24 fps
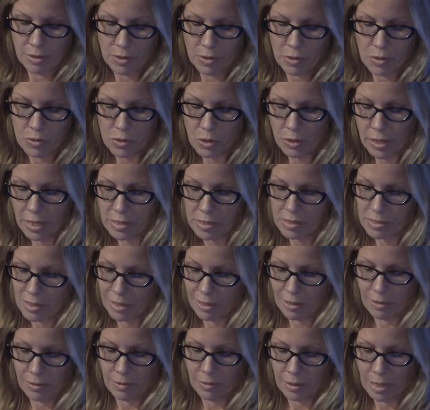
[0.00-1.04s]
So let's
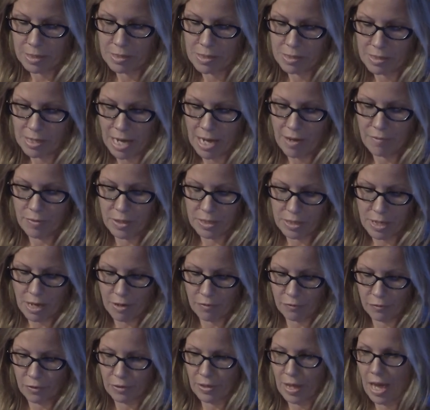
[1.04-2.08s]
save the
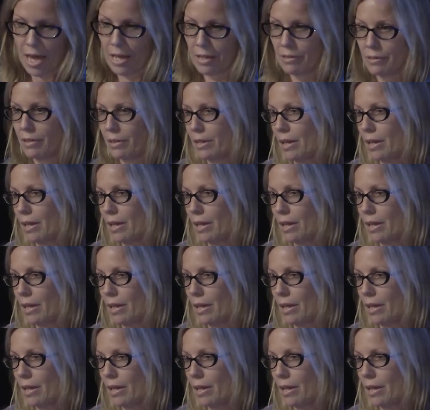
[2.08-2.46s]
tough for that.